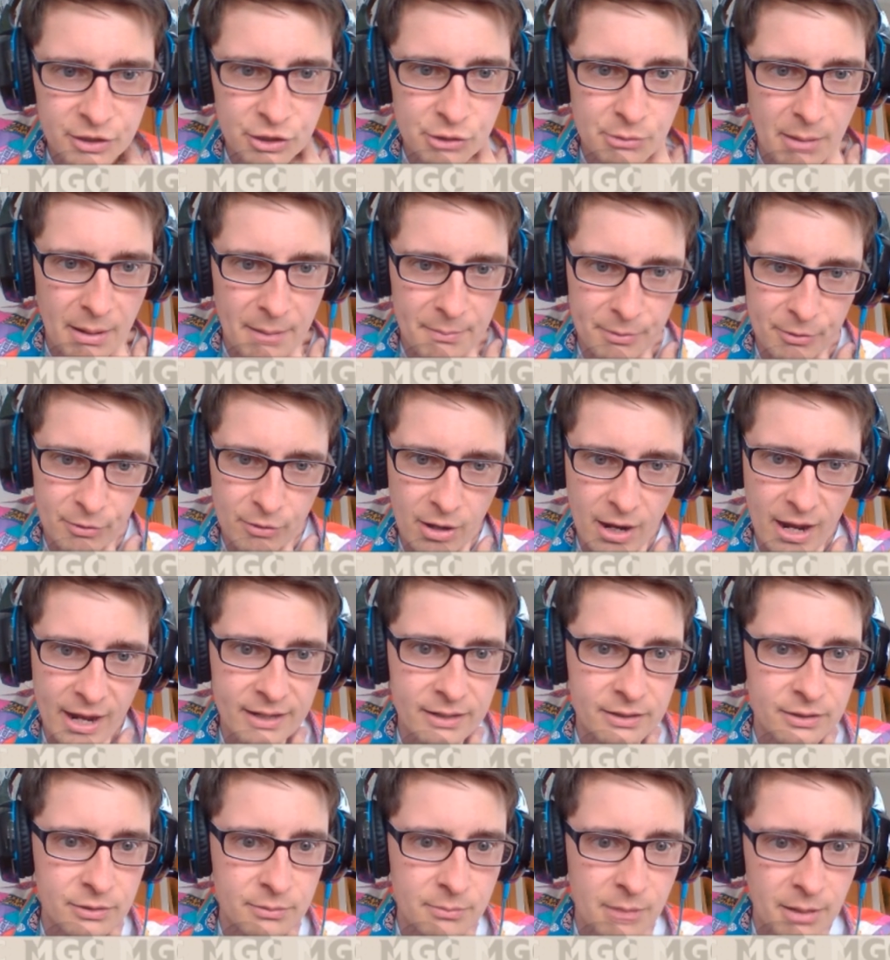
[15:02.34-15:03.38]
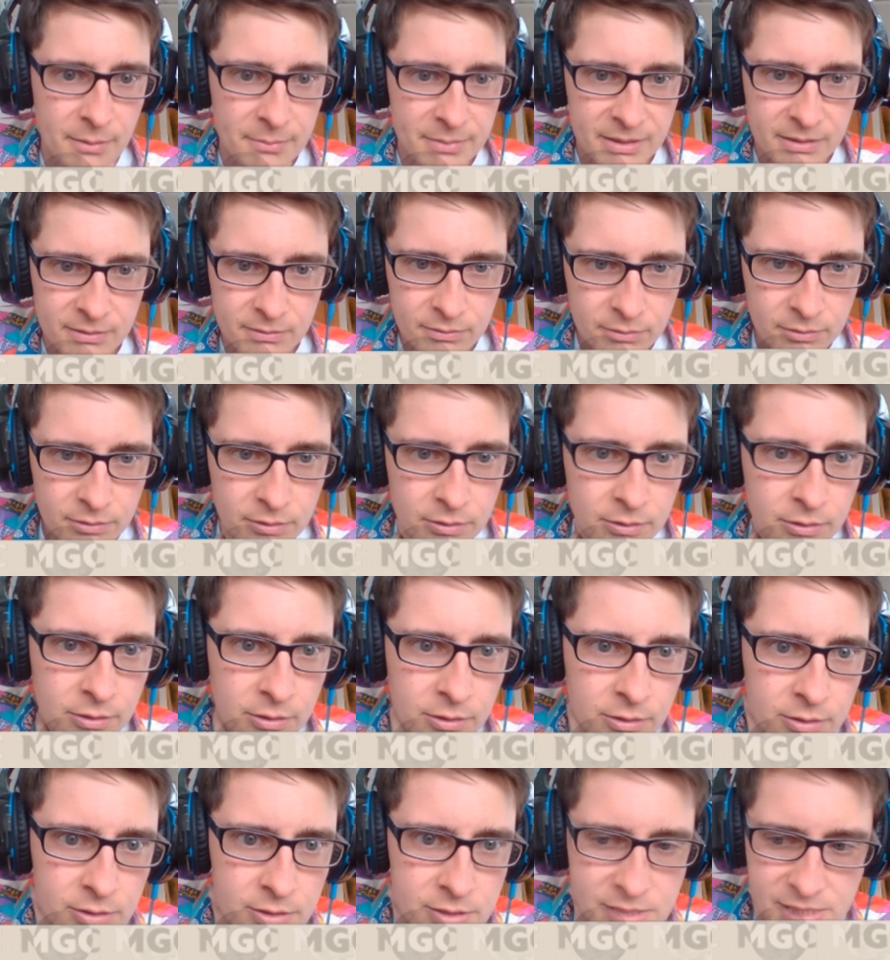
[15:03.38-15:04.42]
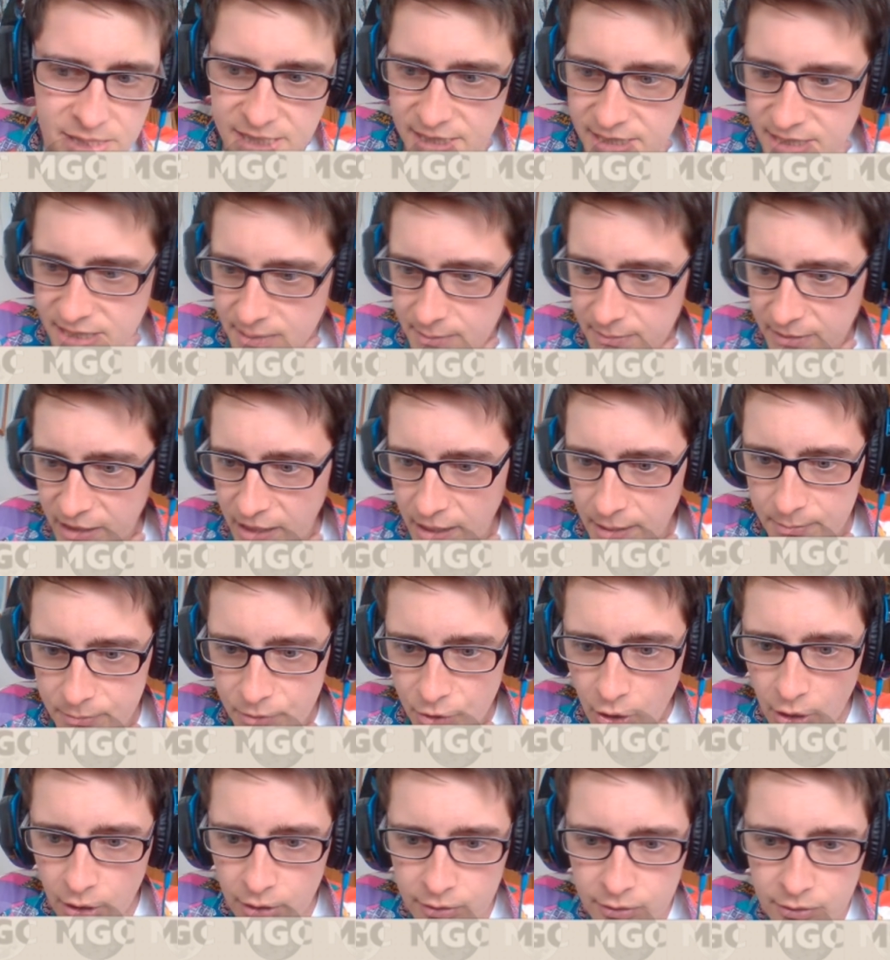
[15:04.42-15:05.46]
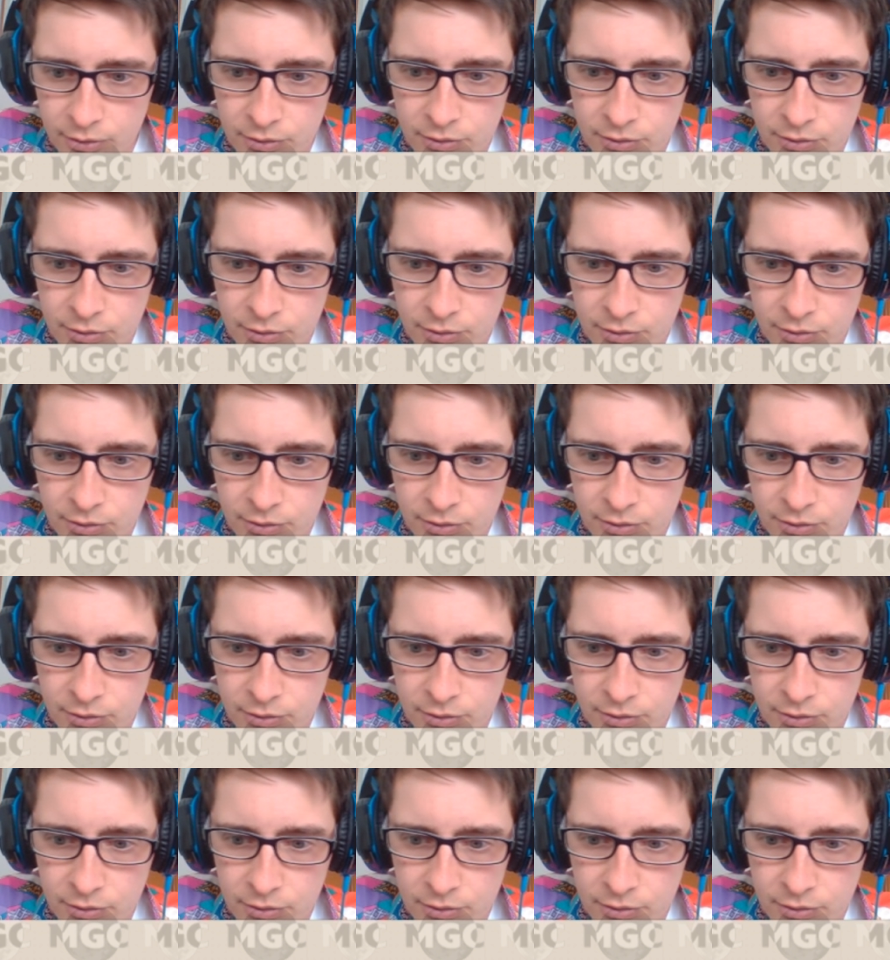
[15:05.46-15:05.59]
you might be right. You might be seeing something I'm not.